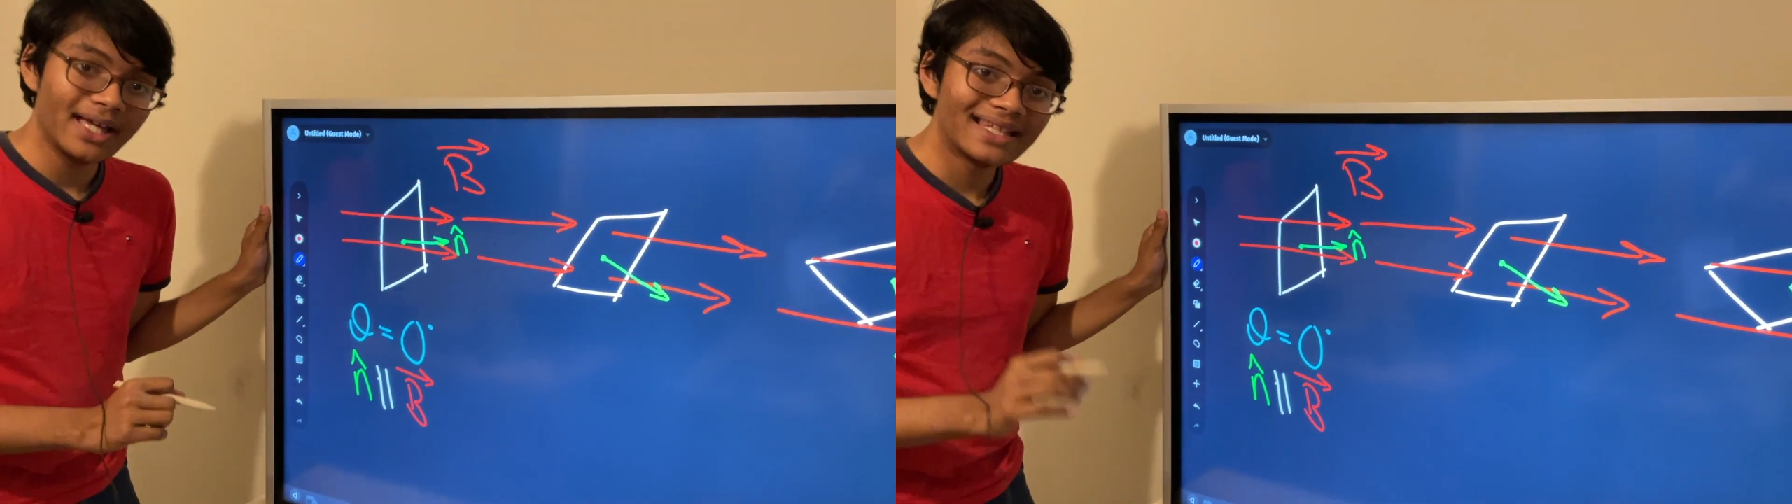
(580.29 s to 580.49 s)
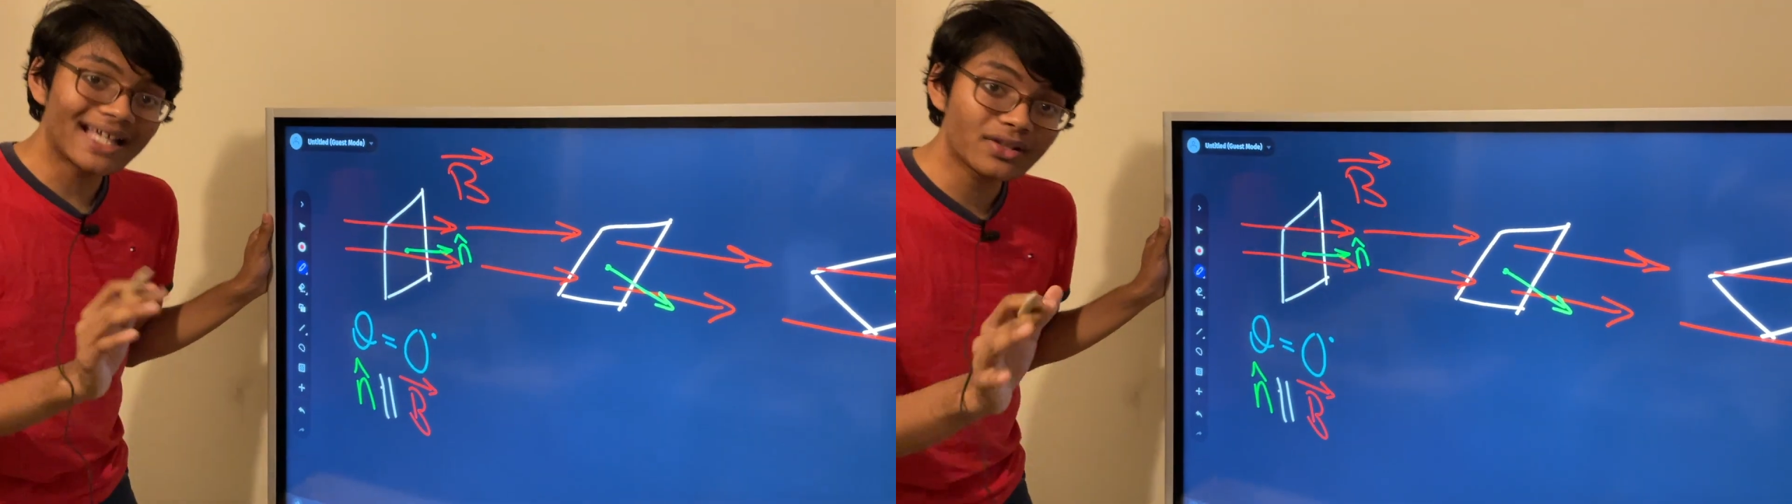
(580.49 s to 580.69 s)

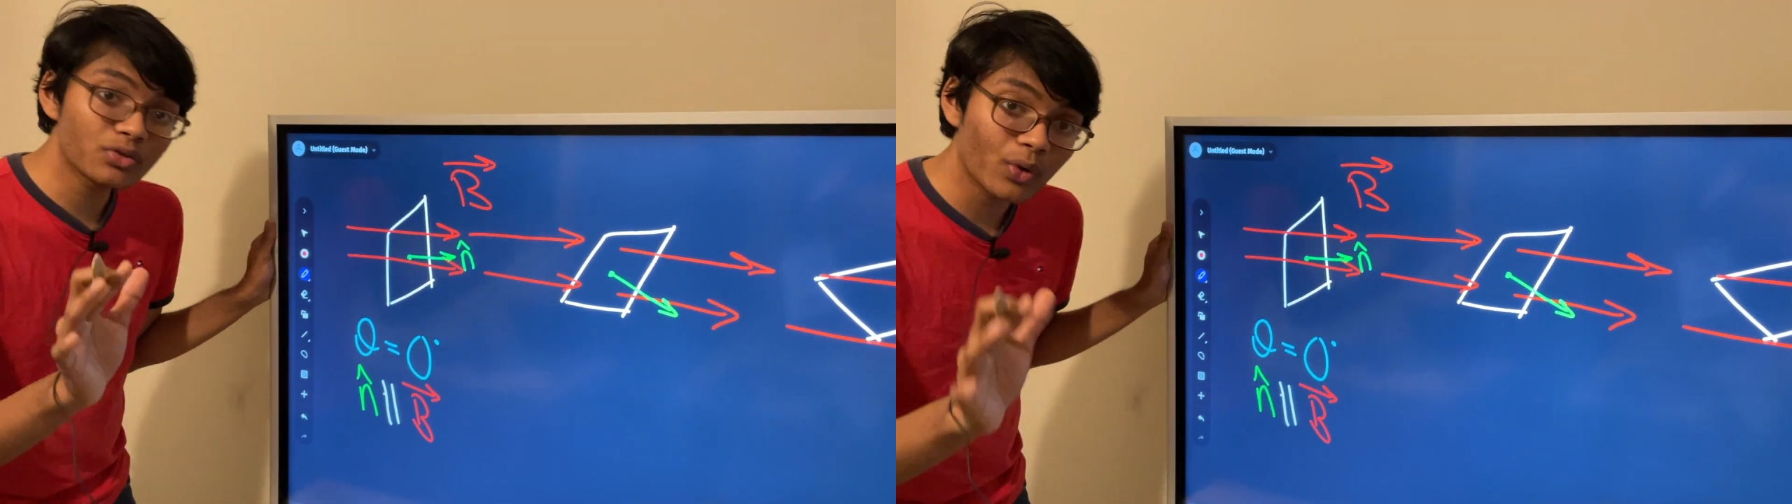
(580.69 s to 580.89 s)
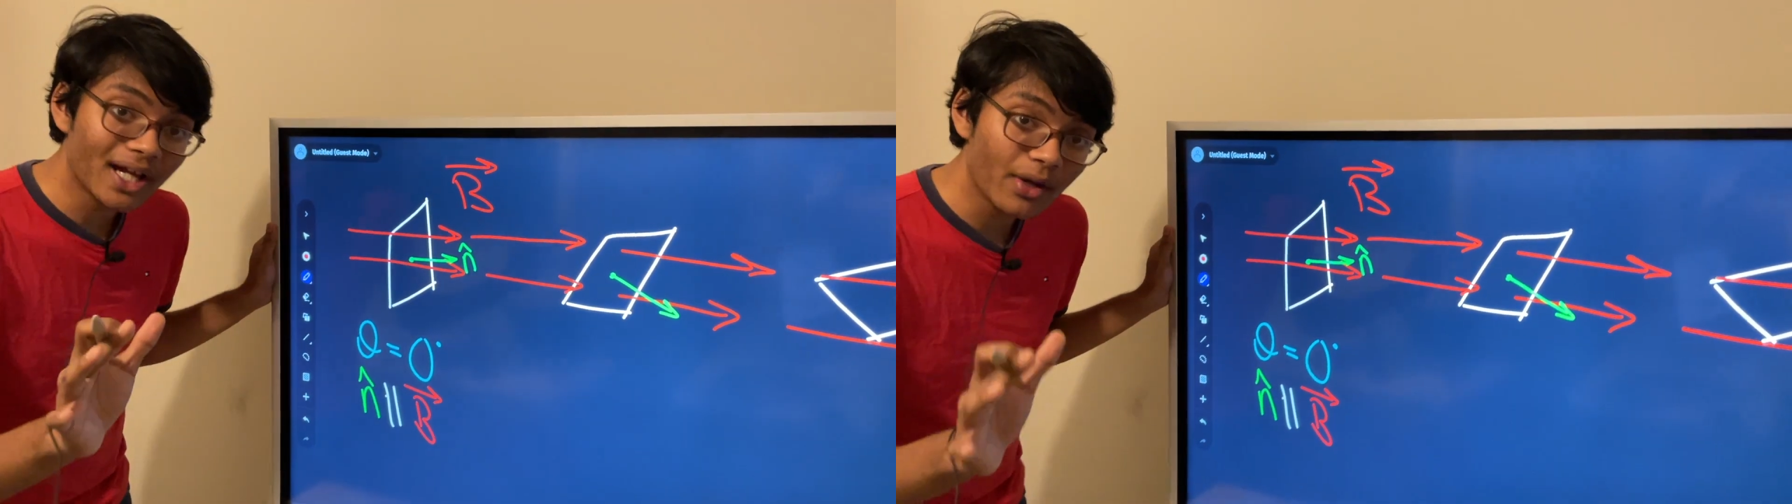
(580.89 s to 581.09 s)
That's
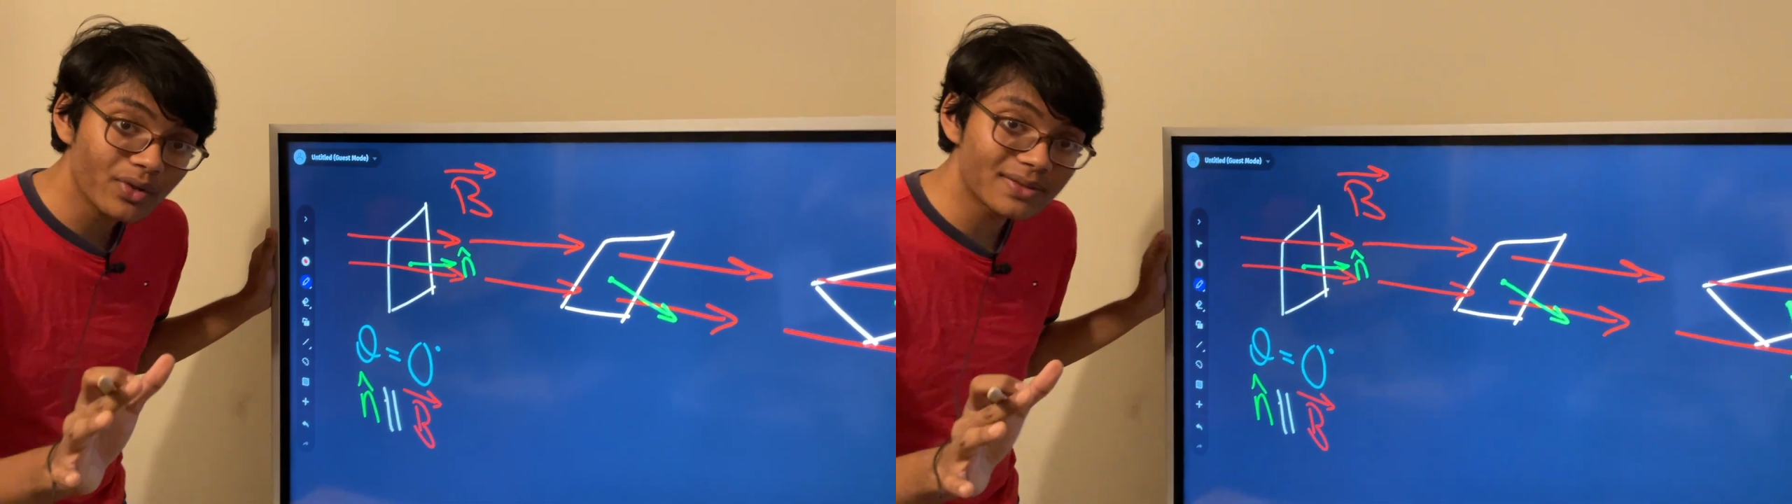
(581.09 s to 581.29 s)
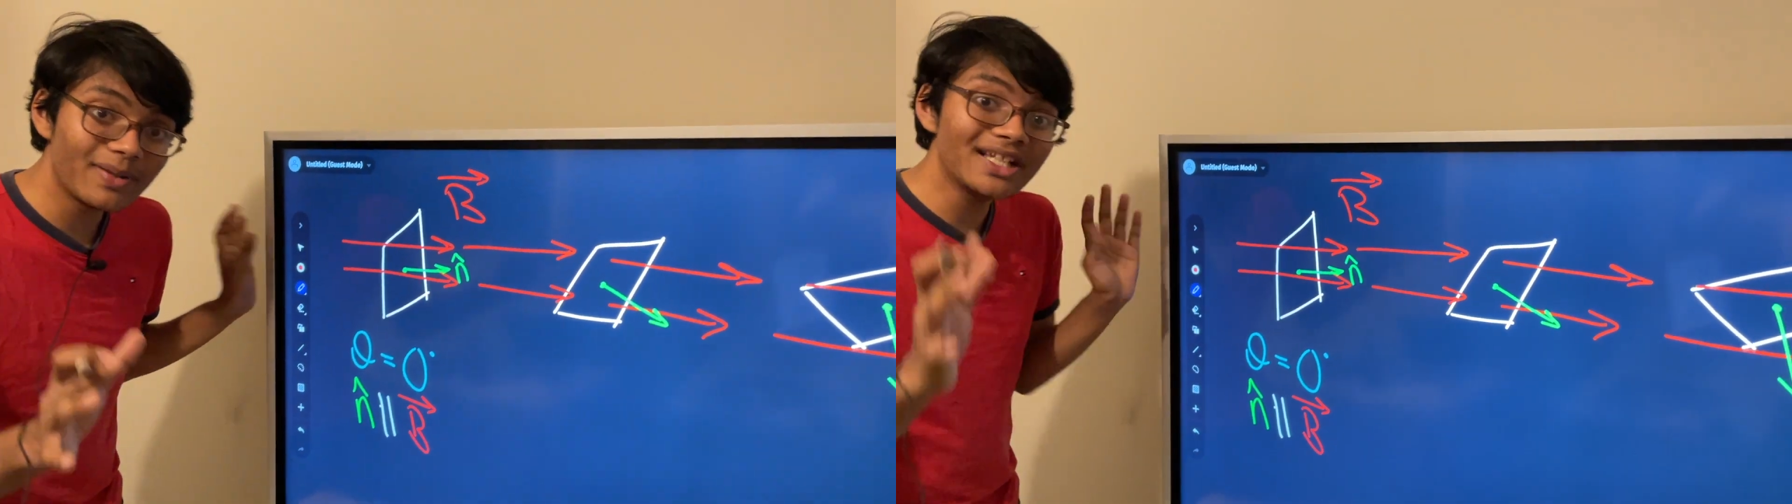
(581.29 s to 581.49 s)
when I
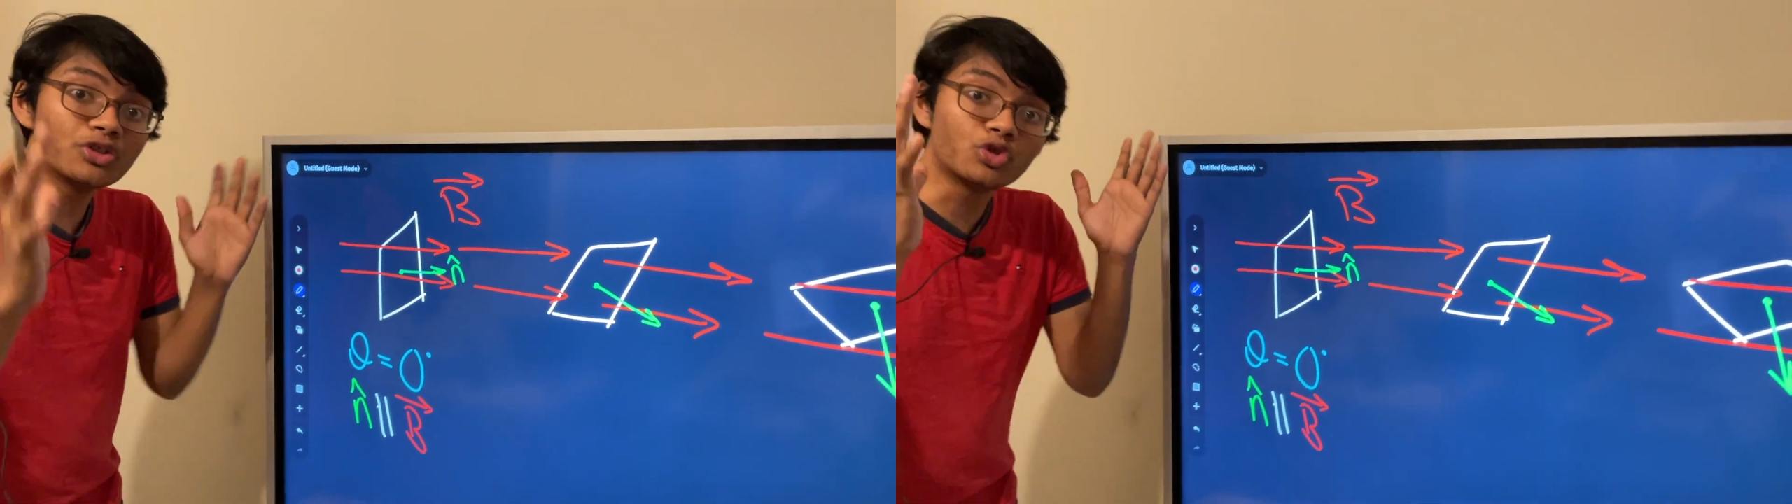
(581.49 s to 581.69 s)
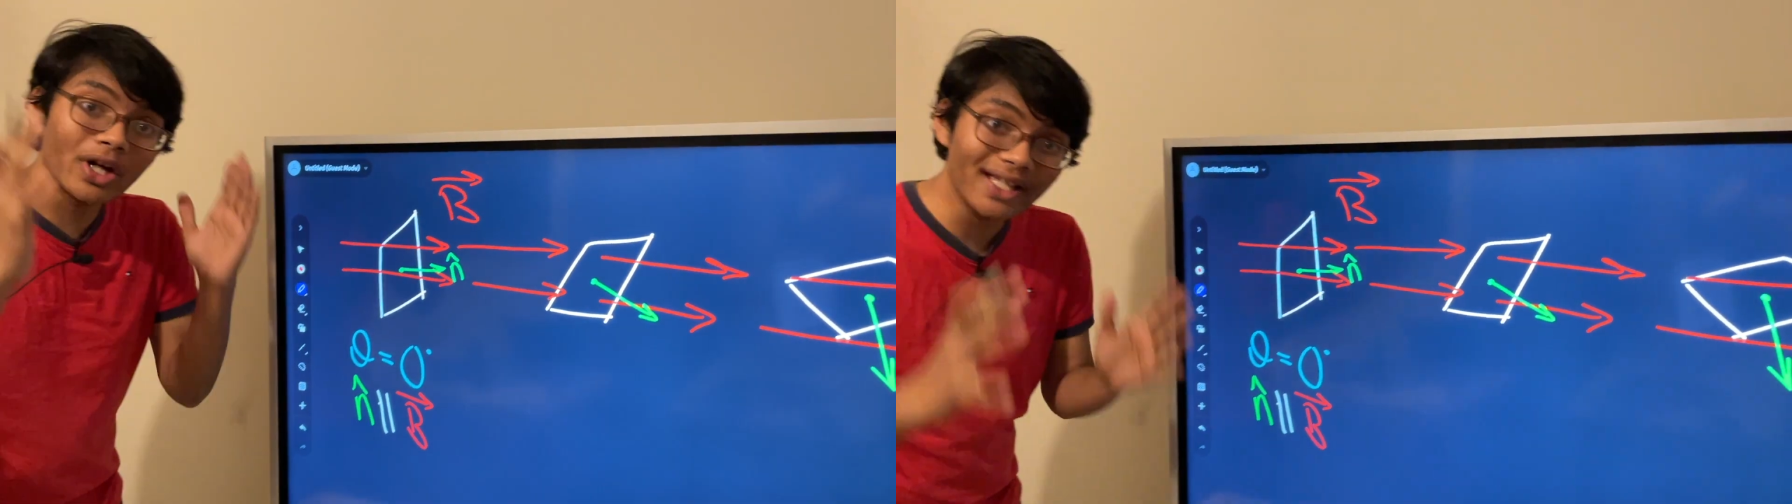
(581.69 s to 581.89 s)
was being
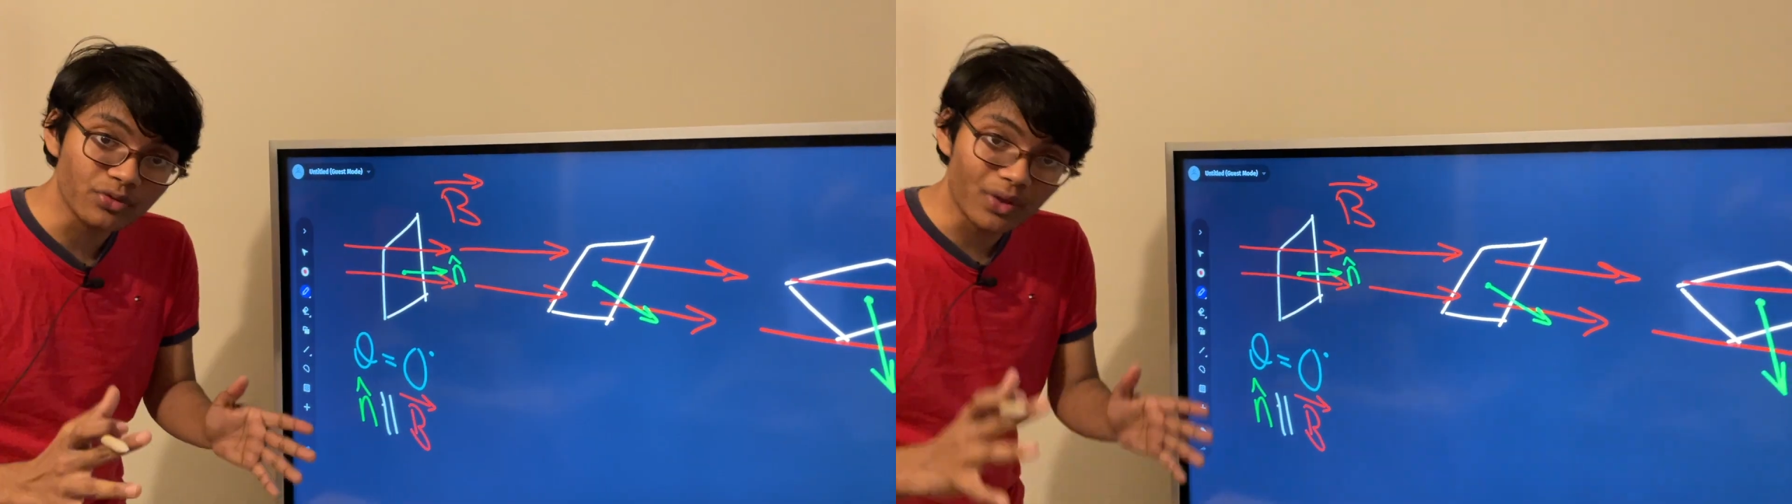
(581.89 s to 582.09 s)
drenched,